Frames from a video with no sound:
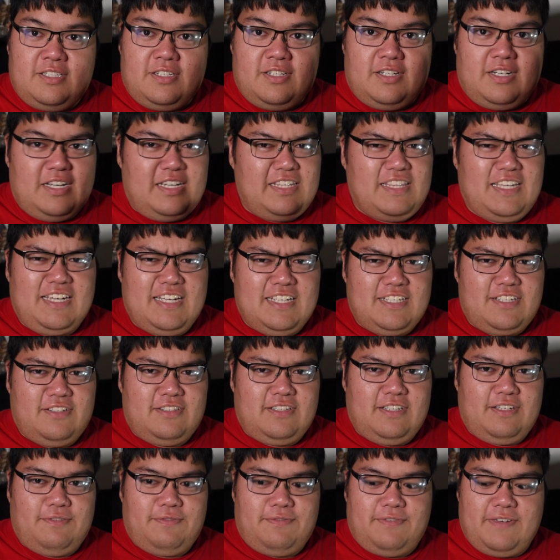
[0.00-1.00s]
So I think it's
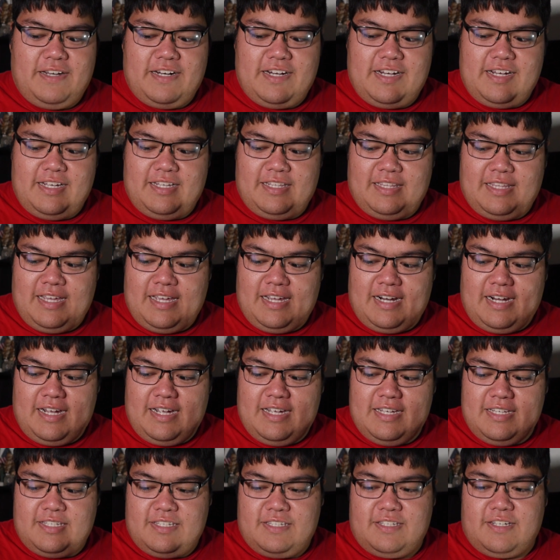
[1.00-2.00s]
only fitting that
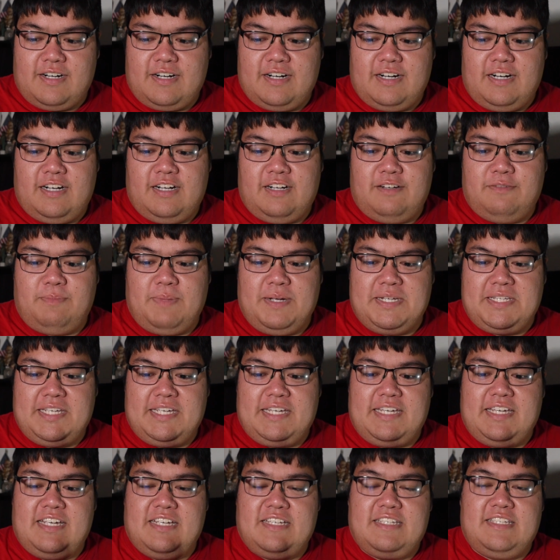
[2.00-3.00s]
I start off by
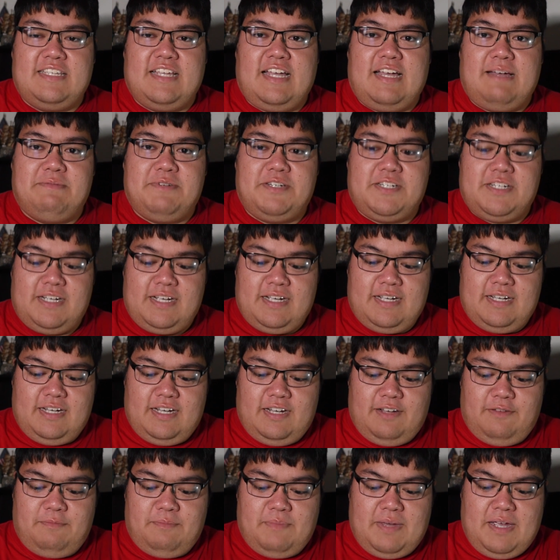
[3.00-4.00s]
taking a snapshot
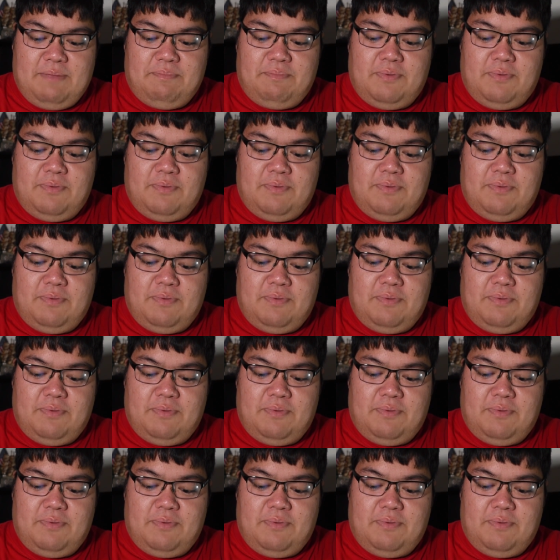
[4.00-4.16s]
of my